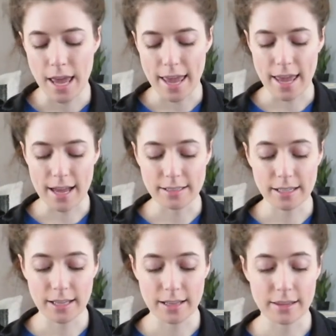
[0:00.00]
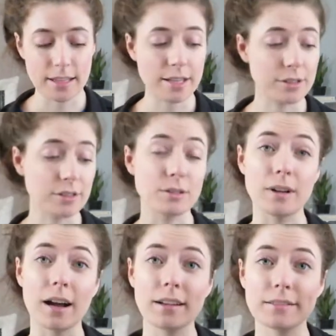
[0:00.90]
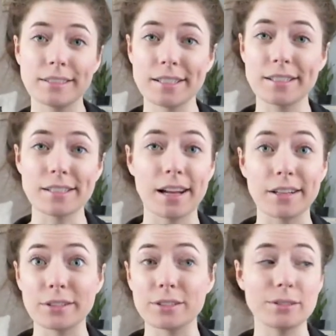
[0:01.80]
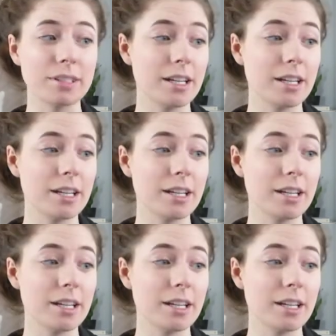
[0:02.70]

and these do not, this does not include